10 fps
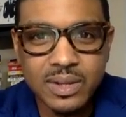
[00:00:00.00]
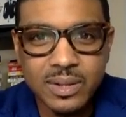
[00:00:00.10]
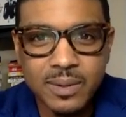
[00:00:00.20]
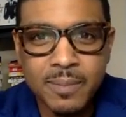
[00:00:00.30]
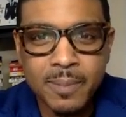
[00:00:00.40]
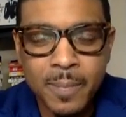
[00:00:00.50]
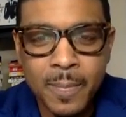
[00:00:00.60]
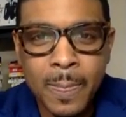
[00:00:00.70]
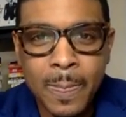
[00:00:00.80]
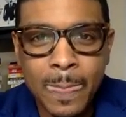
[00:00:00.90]

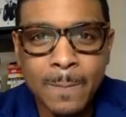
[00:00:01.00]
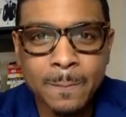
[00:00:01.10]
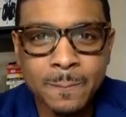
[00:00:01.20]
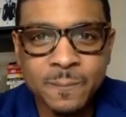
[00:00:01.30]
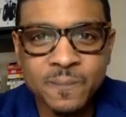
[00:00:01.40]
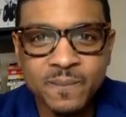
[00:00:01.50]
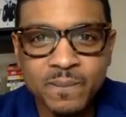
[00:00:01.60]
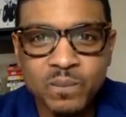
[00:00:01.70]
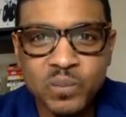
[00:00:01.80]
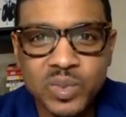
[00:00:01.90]

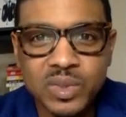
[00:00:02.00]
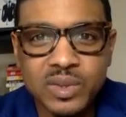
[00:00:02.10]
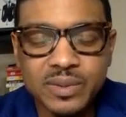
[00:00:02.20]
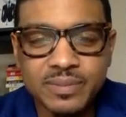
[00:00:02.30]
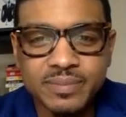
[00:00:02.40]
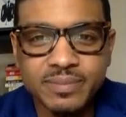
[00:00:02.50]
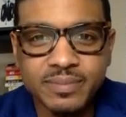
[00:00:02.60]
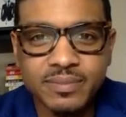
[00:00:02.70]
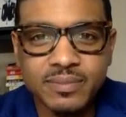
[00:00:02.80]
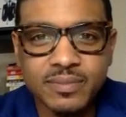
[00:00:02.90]

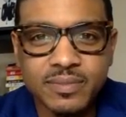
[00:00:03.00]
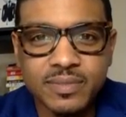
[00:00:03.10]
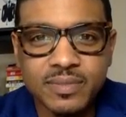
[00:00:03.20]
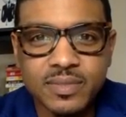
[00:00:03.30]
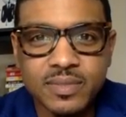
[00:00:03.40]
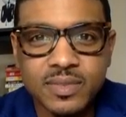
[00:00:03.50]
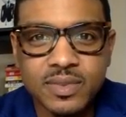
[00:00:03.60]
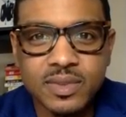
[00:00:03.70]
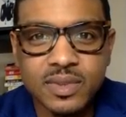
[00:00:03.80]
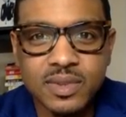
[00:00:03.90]

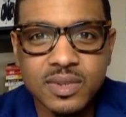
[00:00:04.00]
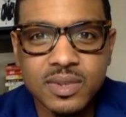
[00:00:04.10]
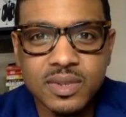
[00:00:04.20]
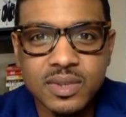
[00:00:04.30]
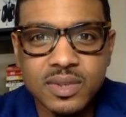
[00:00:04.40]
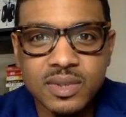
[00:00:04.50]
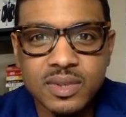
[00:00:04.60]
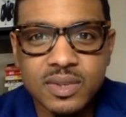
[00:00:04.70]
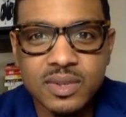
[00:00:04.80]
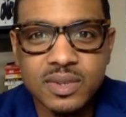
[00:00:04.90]

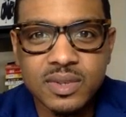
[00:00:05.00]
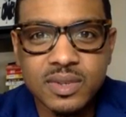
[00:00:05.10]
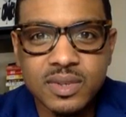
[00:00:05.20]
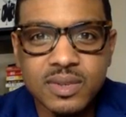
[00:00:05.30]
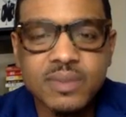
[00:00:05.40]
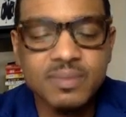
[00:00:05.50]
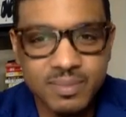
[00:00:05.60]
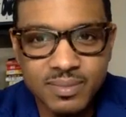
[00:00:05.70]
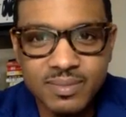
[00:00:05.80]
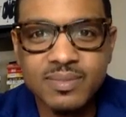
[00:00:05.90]

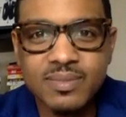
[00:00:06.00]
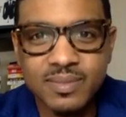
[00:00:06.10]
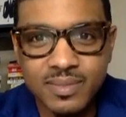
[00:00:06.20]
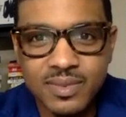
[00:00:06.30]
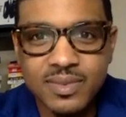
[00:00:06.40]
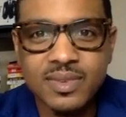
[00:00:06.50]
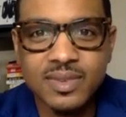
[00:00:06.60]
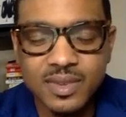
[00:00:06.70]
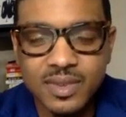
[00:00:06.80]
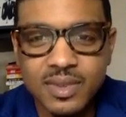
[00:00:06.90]

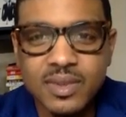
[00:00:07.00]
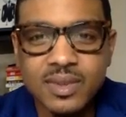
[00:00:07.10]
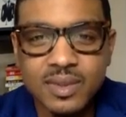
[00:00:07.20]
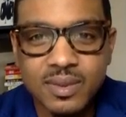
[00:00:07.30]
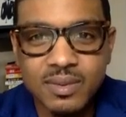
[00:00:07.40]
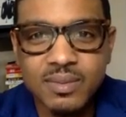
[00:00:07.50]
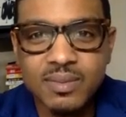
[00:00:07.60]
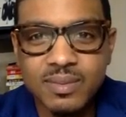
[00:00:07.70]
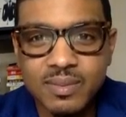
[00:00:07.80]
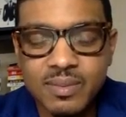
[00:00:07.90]
(not speaking)